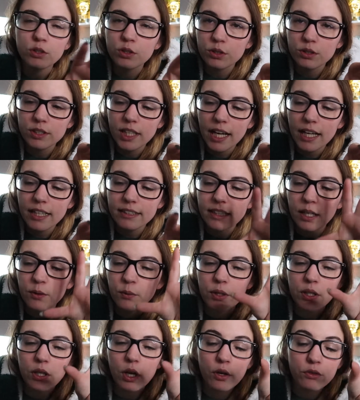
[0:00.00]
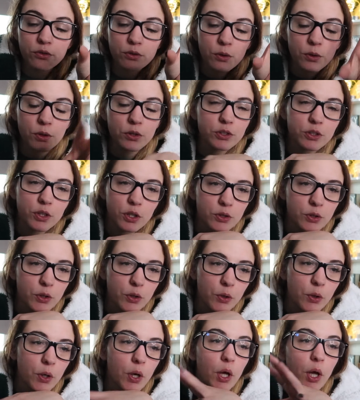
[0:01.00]
do that. I will of course not
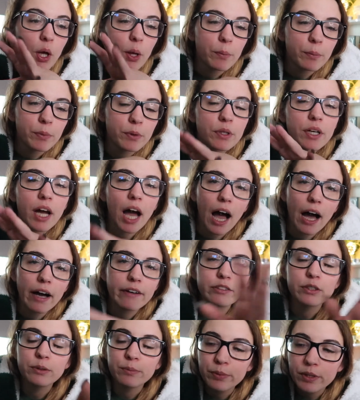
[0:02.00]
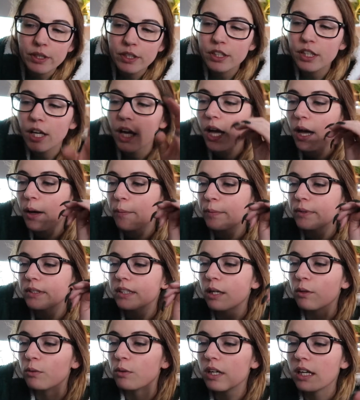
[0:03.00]
go book after book, but
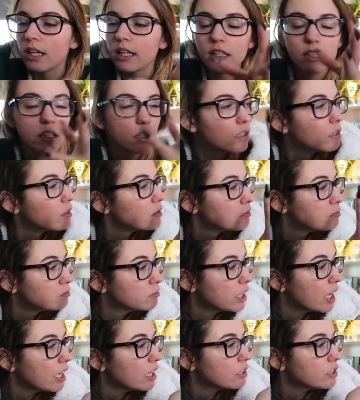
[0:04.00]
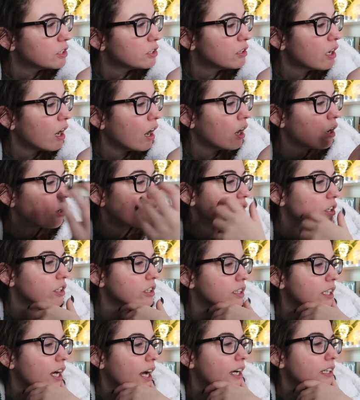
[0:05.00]
I will tell you how
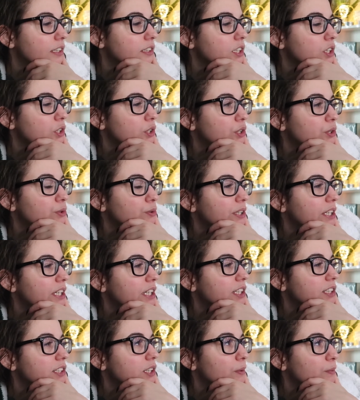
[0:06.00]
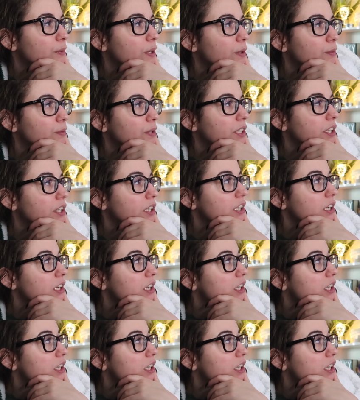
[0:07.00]
organized GoodReads and maybe